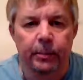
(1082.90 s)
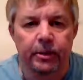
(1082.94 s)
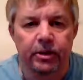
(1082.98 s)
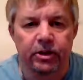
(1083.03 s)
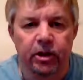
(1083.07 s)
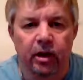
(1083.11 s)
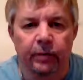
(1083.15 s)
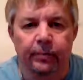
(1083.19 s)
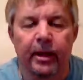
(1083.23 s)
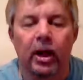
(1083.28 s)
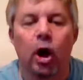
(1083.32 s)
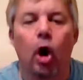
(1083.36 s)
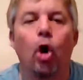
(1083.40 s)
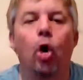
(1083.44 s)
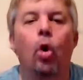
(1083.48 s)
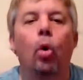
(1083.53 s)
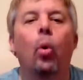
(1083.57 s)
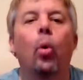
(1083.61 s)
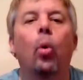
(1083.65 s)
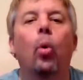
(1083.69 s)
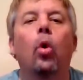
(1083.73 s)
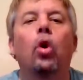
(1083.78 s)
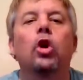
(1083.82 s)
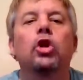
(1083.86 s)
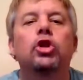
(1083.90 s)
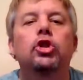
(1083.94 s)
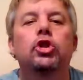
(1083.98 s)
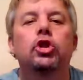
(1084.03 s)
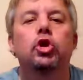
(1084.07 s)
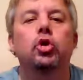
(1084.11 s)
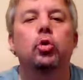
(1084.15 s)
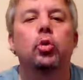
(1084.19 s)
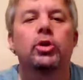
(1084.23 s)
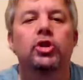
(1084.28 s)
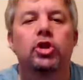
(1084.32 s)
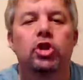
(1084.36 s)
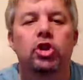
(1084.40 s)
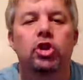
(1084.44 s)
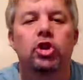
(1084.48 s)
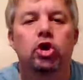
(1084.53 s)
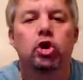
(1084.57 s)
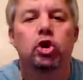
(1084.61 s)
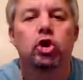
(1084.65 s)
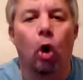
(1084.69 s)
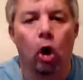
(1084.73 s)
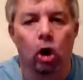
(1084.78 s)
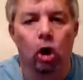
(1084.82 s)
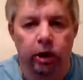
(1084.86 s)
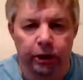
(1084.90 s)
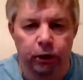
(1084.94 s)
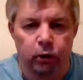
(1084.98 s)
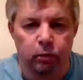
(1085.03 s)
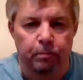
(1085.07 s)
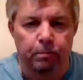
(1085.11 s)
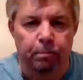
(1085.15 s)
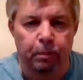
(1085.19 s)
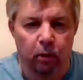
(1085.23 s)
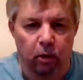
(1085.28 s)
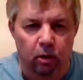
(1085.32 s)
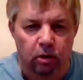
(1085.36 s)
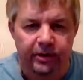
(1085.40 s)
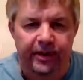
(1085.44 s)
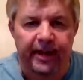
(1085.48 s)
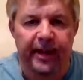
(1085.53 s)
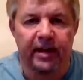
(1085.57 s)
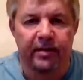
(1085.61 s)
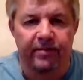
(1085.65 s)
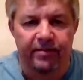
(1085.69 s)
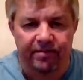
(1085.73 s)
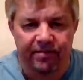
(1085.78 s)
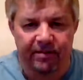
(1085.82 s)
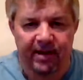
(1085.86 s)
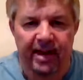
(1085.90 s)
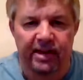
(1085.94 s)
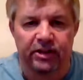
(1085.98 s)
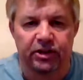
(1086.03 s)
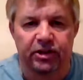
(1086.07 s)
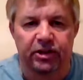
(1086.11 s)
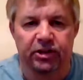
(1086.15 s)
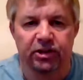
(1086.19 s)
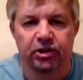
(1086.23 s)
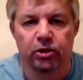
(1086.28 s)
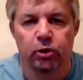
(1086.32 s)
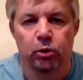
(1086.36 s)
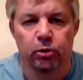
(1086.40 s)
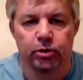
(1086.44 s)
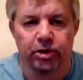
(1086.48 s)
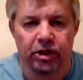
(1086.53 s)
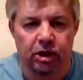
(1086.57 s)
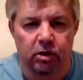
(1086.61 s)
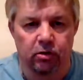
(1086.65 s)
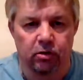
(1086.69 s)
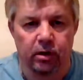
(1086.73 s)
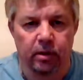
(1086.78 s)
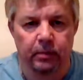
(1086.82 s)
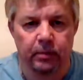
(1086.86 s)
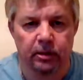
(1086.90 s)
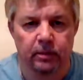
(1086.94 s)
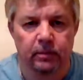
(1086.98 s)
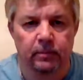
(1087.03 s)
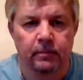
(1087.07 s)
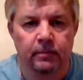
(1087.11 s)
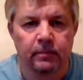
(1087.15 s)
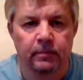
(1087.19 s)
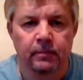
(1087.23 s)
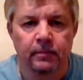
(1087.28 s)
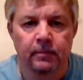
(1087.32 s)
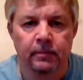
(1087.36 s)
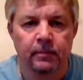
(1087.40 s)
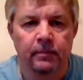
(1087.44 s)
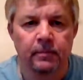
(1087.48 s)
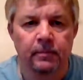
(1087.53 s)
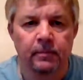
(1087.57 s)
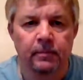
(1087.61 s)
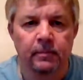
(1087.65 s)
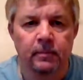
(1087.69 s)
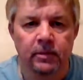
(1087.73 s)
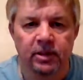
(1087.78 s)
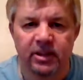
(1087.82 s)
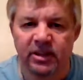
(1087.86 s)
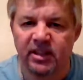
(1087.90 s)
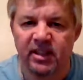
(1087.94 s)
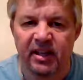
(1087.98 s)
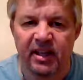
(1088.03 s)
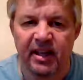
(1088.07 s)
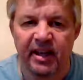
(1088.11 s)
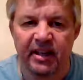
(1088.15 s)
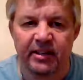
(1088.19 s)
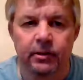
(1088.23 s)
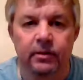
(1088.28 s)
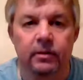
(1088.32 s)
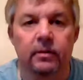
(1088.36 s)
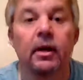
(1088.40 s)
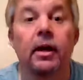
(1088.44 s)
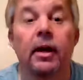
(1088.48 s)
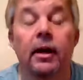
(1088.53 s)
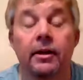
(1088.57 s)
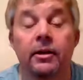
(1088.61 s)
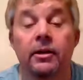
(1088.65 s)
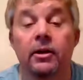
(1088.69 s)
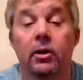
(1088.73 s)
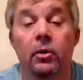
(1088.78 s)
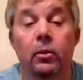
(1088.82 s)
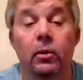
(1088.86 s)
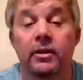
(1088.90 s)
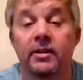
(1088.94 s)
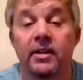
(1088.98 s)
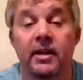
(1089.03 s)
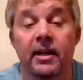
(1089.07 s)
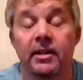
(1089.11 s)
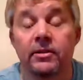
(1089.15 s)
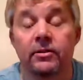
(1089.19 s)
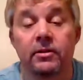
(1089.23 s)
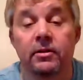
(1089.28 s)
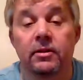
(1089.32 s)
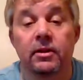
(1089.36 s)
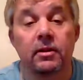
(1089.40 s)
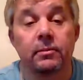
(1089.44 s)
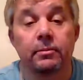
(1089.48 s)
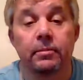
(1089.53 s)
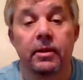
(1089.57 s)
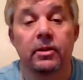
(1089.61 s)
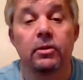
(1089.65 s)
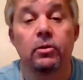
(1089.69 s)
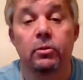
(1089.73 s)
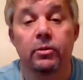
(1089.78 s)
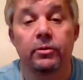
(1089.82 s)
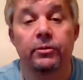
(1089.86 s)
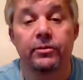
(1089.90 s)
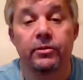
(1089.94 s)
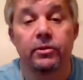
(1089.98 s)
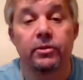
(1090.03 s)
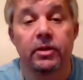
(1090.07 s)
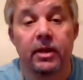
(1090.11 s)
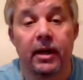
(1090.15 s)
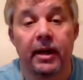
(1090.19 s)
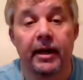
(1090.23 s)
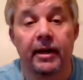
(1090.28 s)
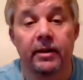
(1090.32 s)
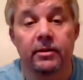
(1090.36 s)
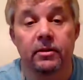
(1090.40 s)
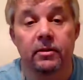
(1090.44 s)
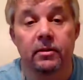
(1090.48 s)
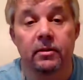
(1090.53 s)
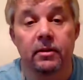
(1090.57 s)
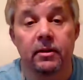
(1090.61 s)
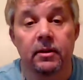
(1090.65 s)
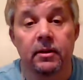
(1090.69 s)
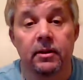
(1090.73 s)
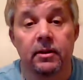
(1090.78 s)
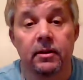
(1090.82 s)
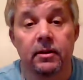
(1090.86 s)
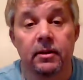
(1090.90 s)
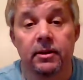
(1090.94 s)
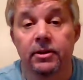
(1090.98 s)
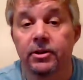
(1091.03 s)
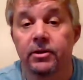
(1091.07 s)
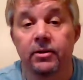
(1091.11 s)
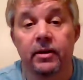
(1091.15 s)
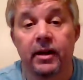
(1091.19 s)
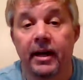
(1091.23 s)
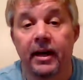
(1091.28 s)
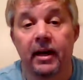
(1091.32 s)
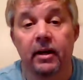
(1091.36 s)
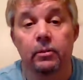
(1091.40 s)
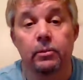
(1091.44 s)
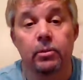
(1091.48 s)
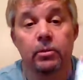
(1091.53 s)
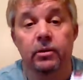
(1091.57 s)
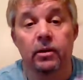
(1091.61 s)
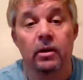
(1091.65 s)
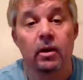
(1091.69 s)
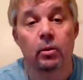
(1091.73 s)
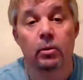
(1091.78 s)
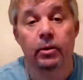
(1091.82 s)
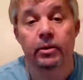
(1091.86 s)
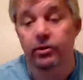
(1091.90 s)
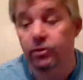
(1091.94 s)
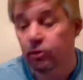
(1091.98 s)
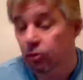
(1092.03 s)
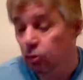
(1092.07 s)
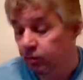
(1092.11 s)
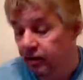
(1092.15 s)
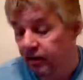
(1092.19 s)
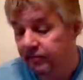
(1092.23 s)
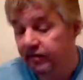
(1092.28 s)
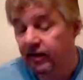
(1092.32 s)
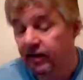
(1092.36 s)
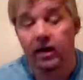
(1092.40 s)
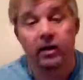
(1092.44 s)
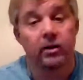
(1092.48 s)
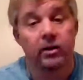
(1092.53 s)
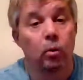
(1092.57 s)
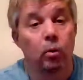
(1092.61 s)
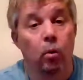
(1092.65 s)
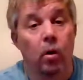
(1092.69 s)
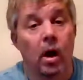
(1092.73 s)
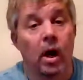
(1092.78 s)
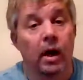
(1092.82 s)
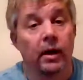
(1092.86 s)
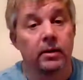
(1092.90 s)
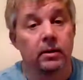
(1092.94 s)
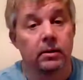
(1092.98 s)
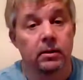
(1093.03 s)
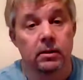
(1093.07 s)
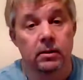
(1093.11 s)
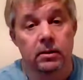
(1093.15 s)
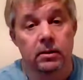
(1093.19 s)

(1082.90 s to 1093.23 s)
image of me? Or did you install it, you bald-headed fascist, stooge, and criminal? What's the answer? And you know what the answer is going to be? You refuse to answer. You're accountable to no one. You do whatever the hell you want.